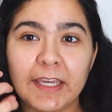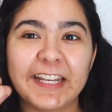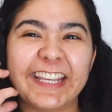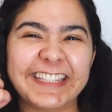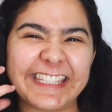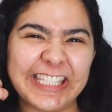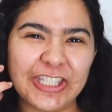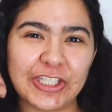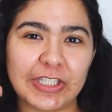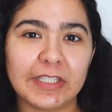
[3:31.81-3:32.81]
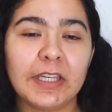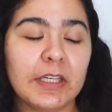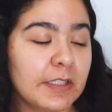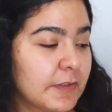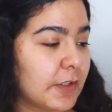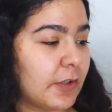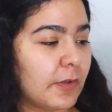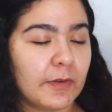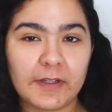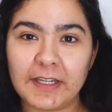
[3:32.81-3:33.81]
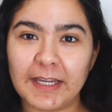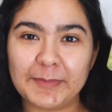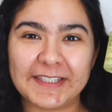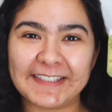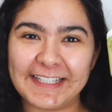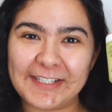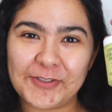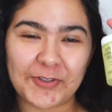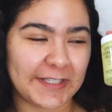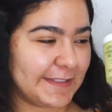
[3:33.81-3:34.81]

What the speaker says: and it gets itchy. So I'm excited to try